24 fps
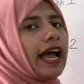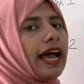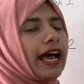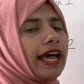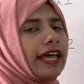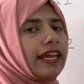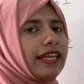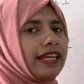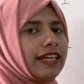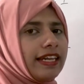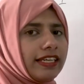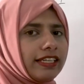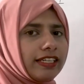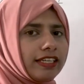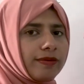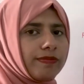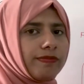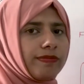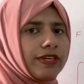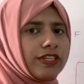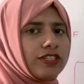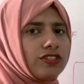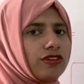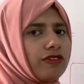Annealing
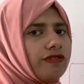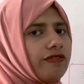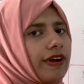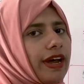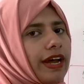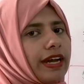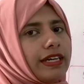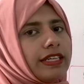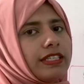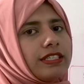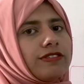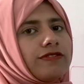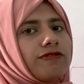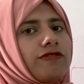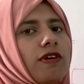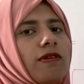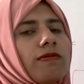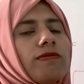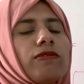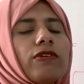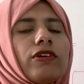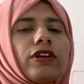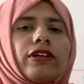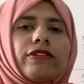temperature varies
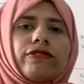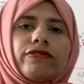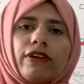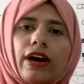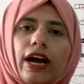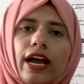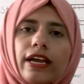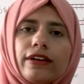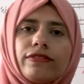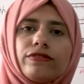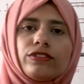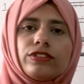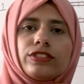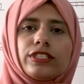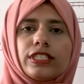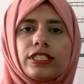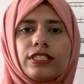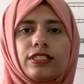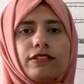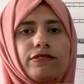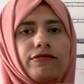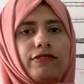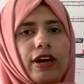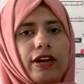from 45 to
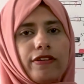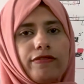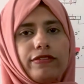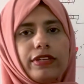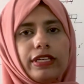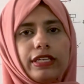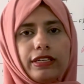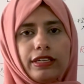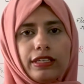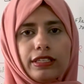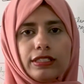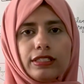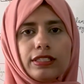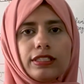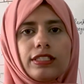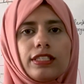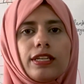65 degrees